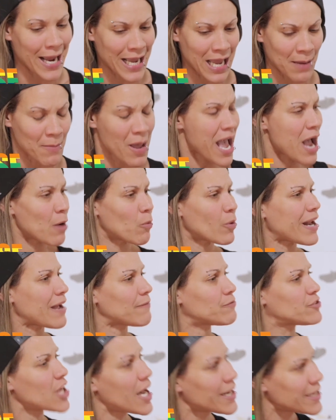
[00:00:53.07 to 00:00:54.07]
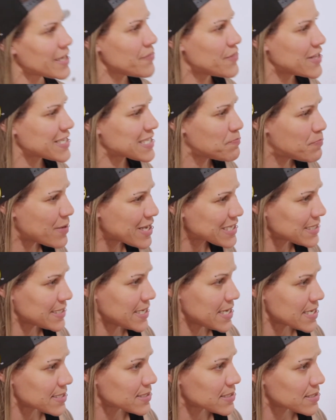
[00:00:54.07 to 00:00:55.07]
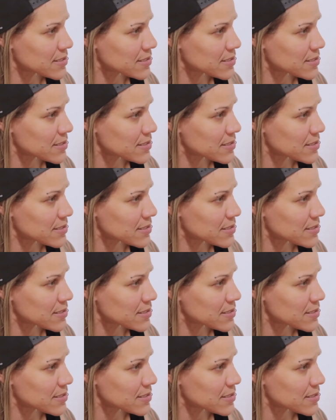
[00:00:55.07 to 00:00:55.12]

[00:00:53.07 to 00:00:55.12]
am and what I've done in this business.